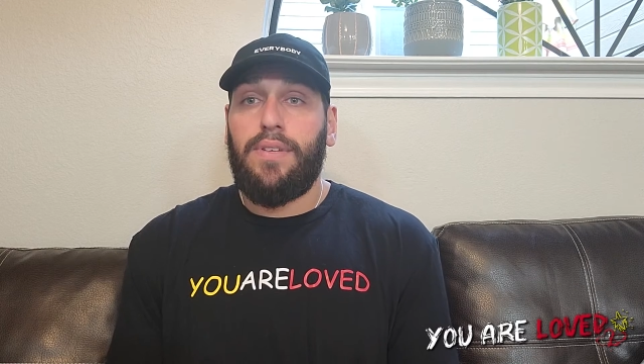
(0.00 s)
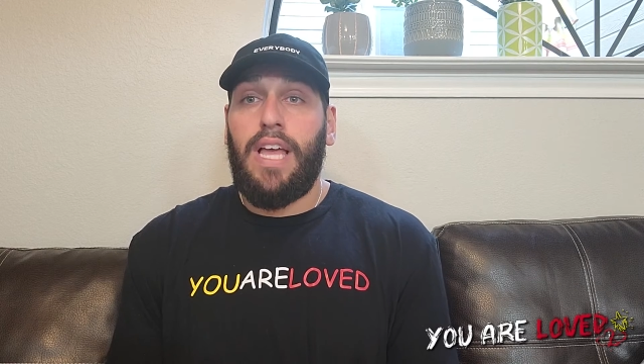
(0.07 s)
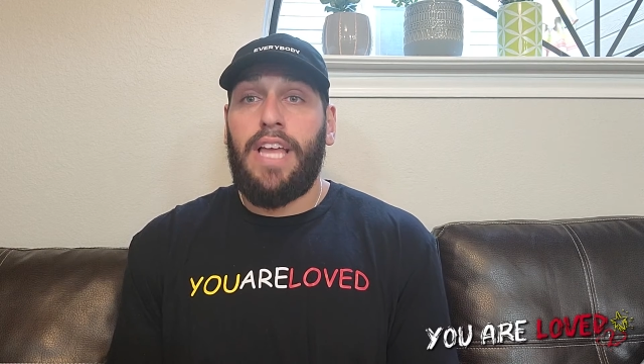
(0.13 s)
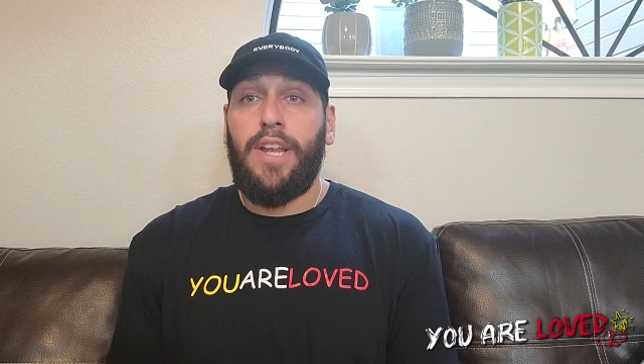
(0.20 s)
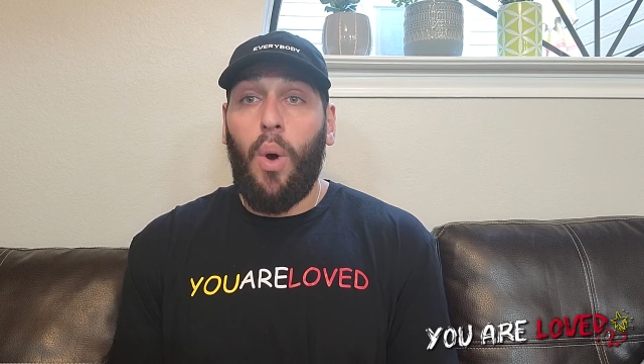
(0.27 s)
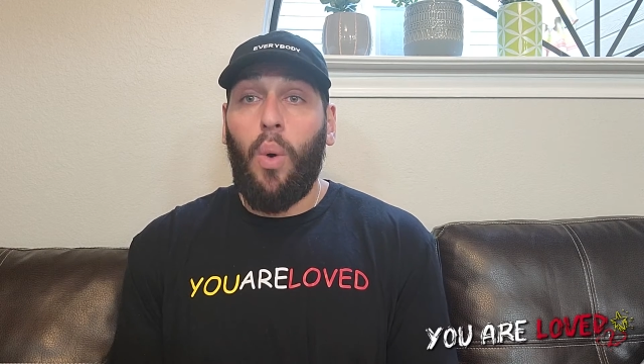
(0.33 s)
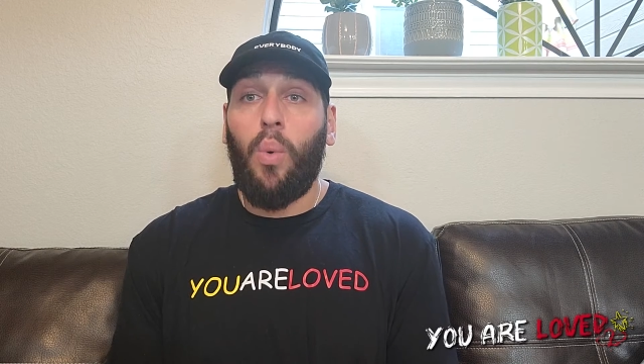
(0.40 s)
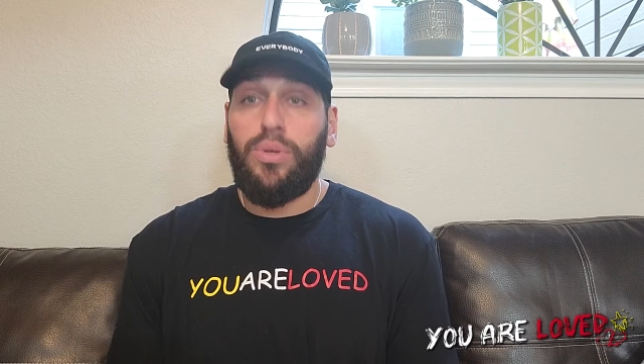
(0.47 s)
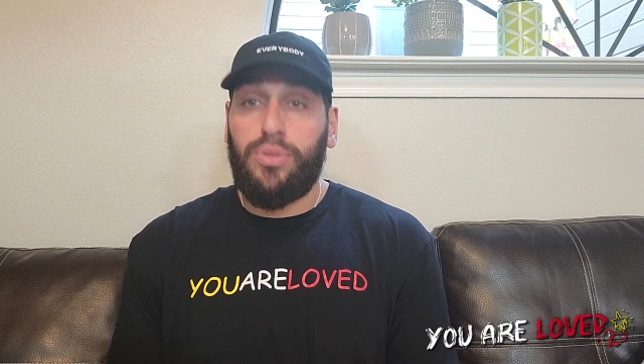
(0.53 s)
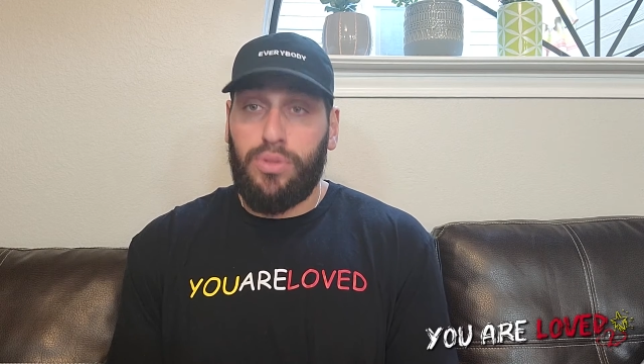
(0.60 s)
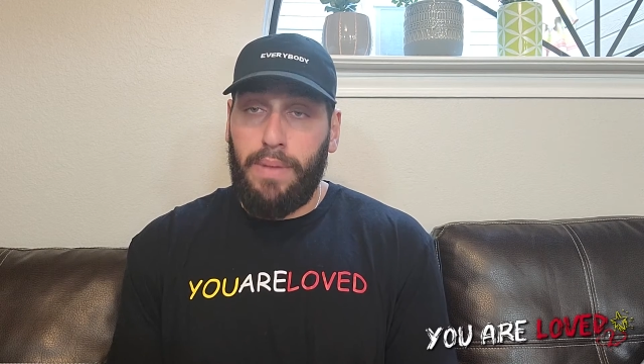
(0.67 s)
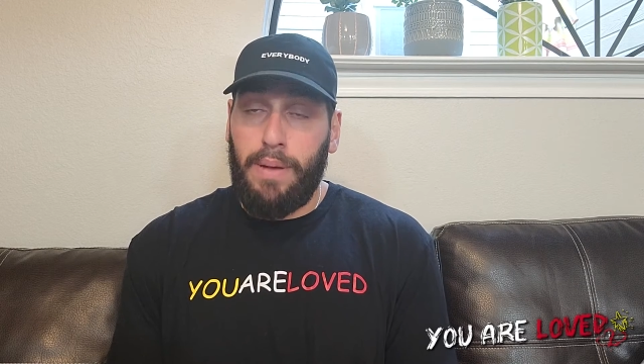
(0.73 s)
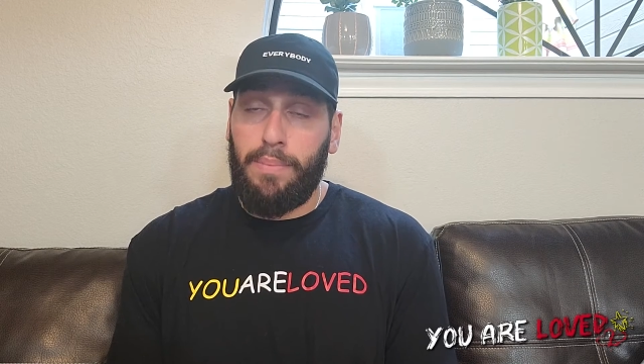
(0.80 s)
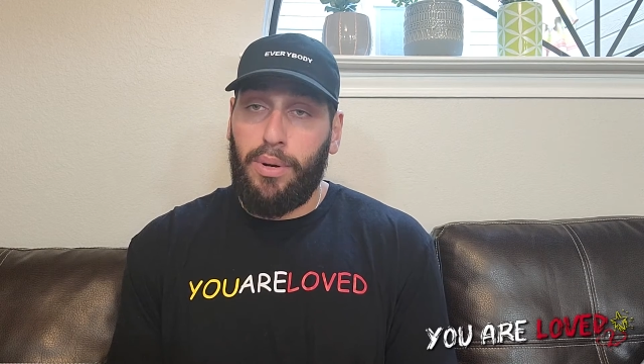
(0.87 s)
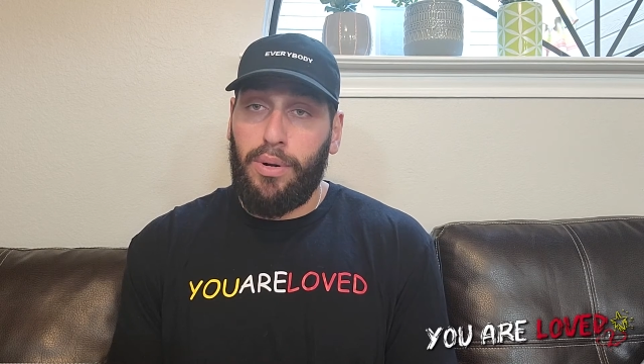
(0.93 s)
And always
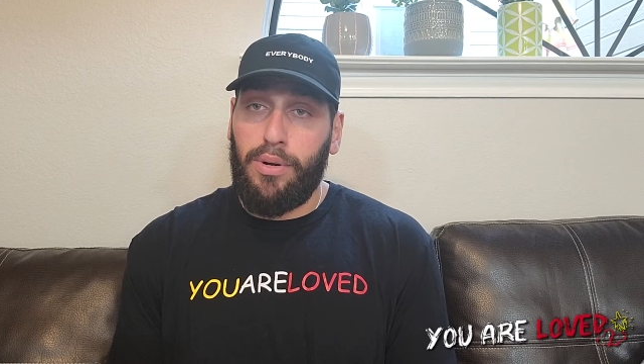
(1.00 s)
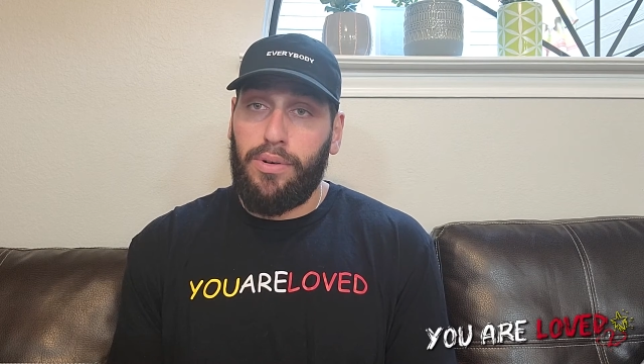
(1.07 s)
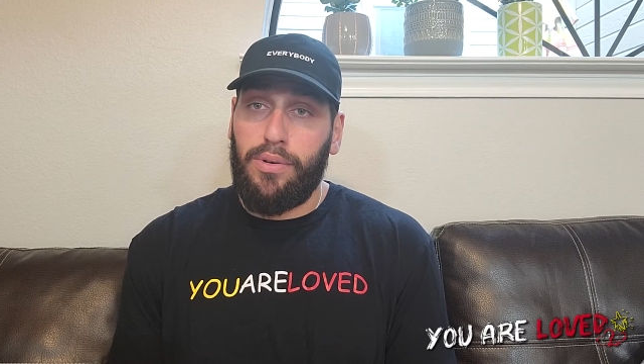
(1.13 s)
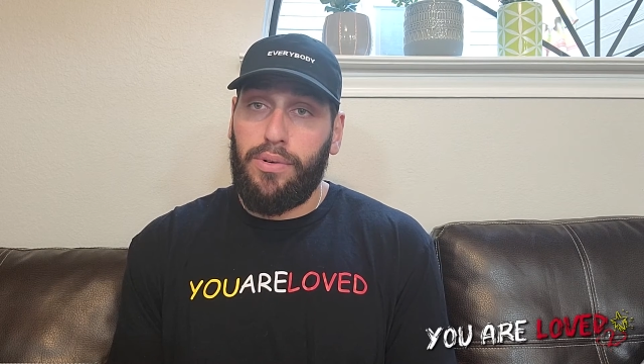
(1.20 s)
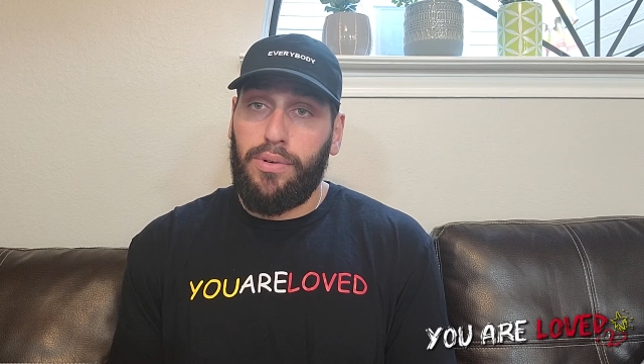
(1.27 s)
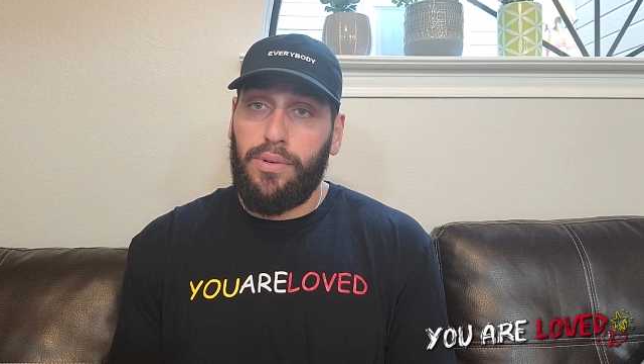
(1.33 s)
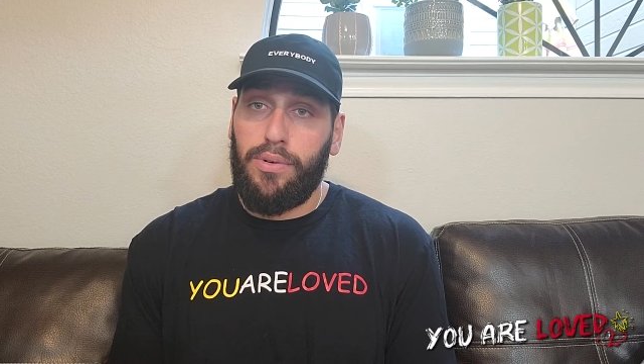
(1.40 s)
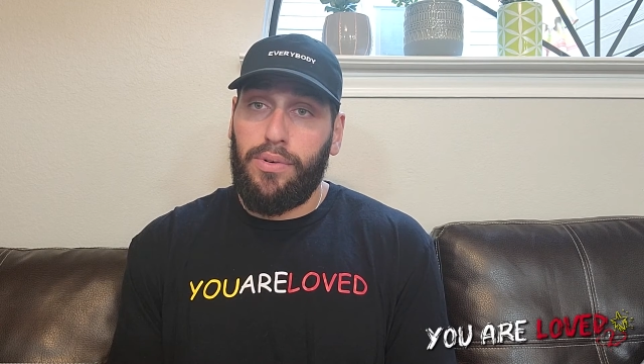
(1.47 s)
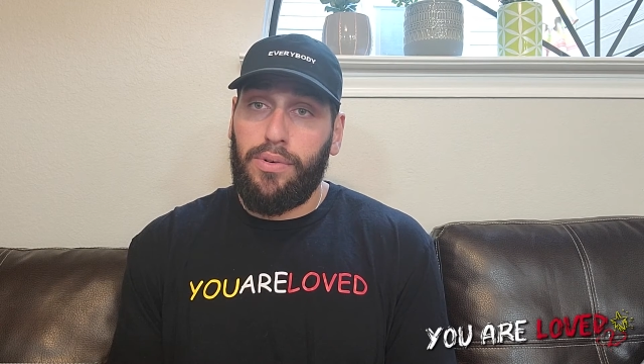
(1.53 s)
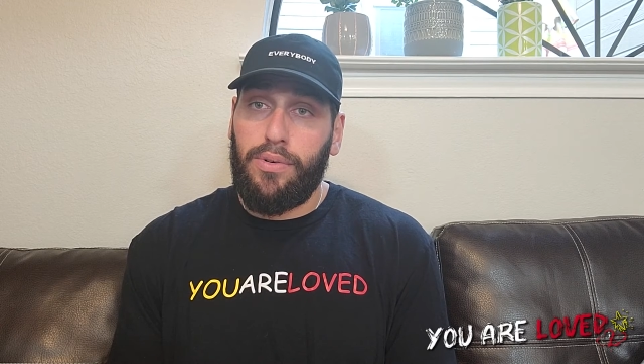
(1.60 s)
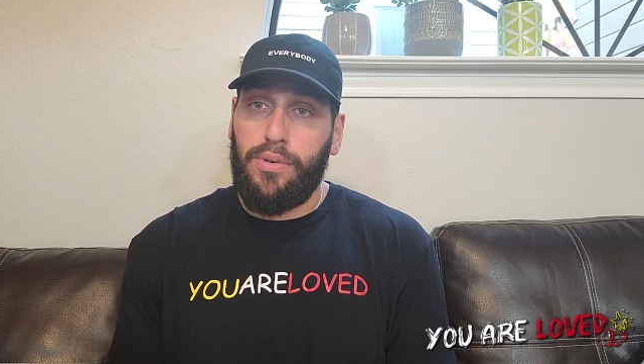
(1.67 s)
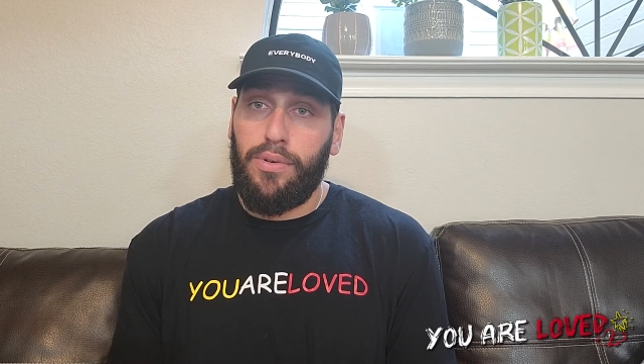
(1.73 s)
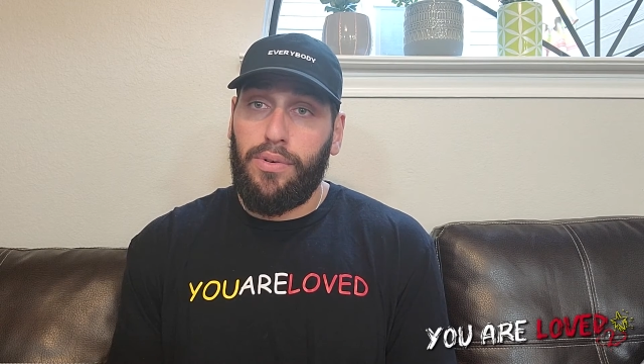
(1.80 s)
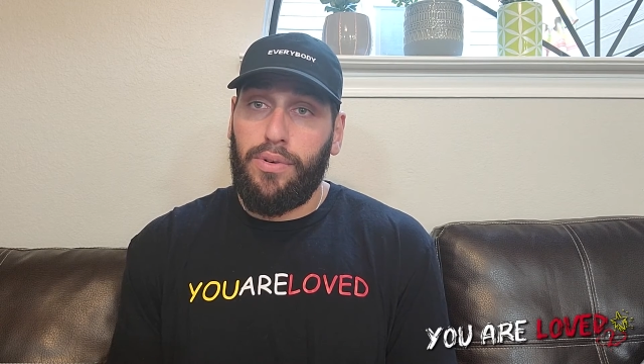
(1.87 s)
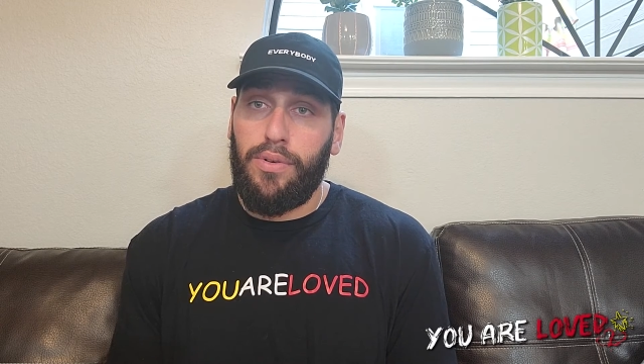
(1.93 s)
remember
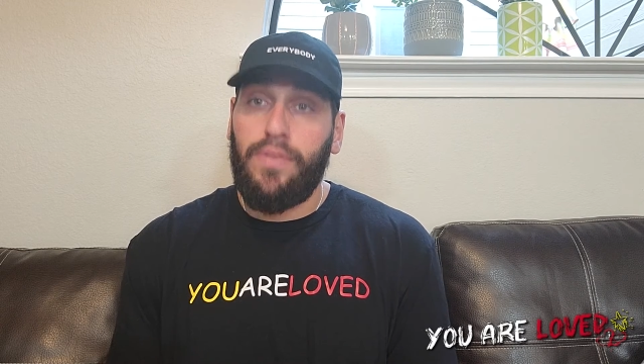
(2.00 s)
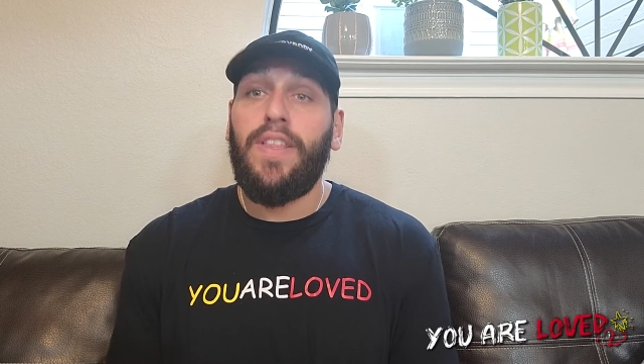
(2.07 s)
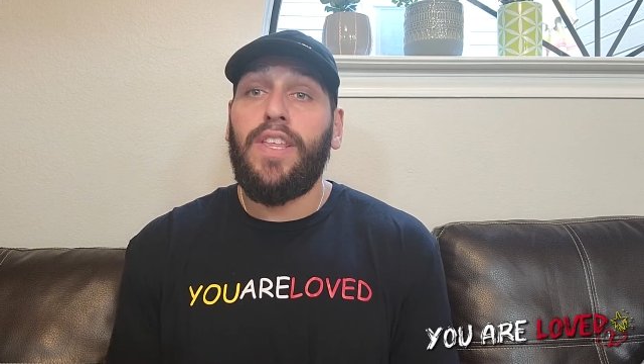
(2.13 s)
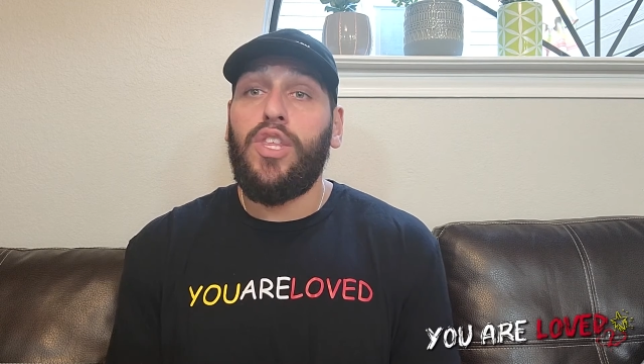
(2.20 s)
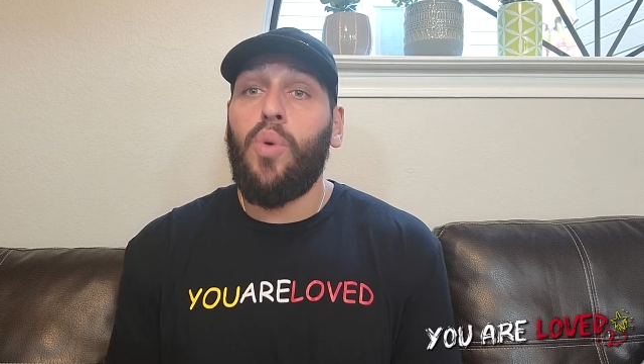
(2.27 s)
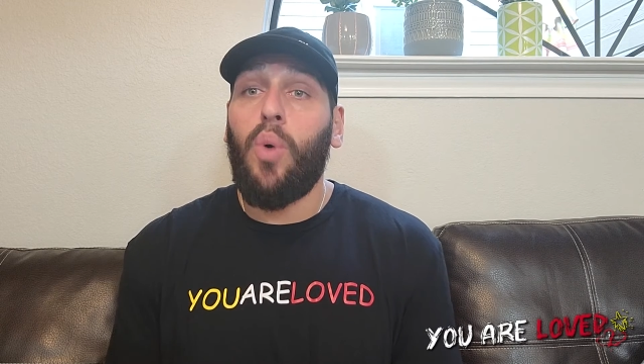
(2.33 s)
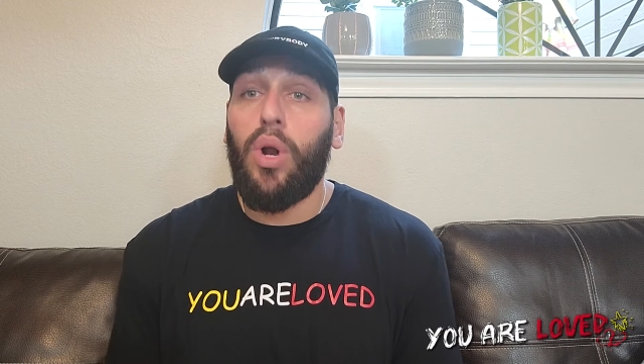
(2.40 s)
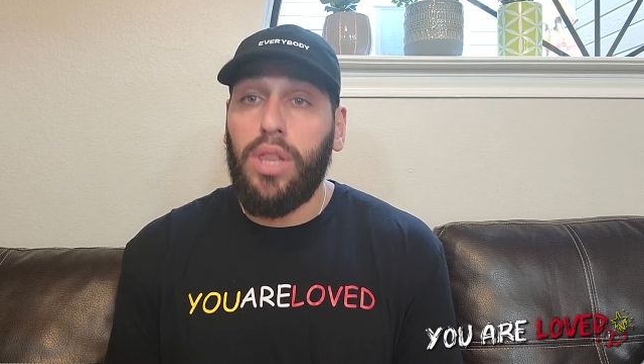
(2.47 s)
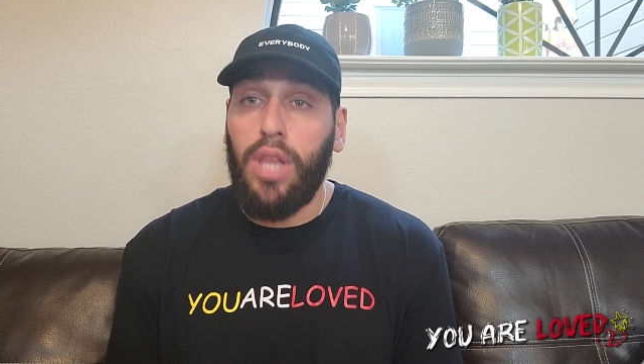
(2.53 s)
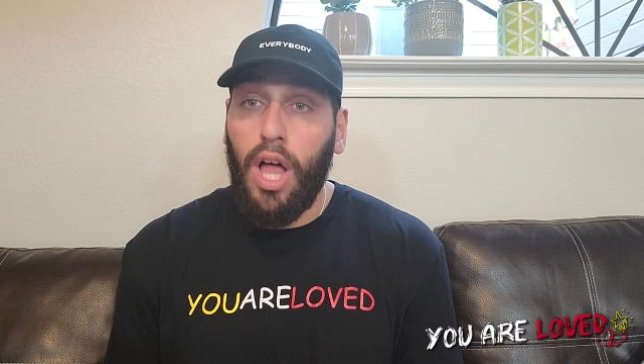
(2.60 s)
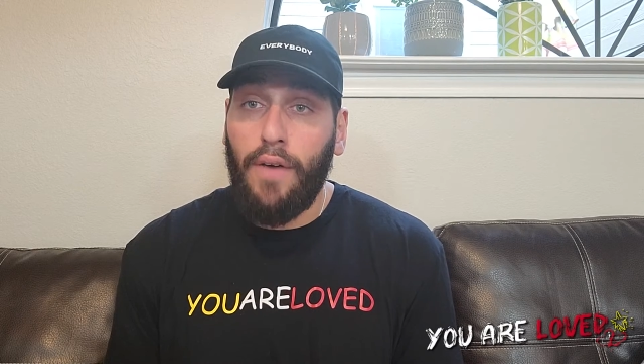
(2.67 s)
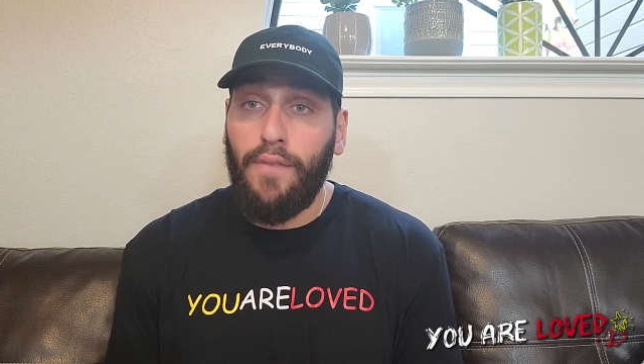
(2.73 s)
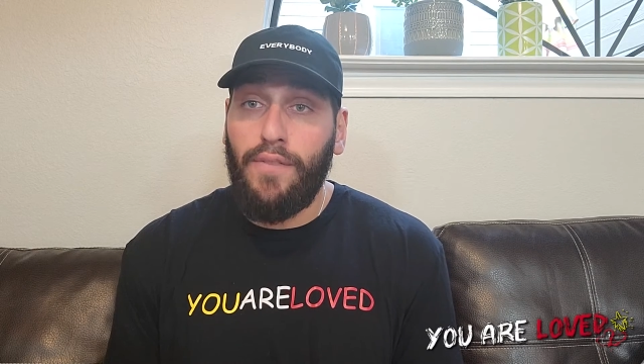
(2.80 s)
that you are loved.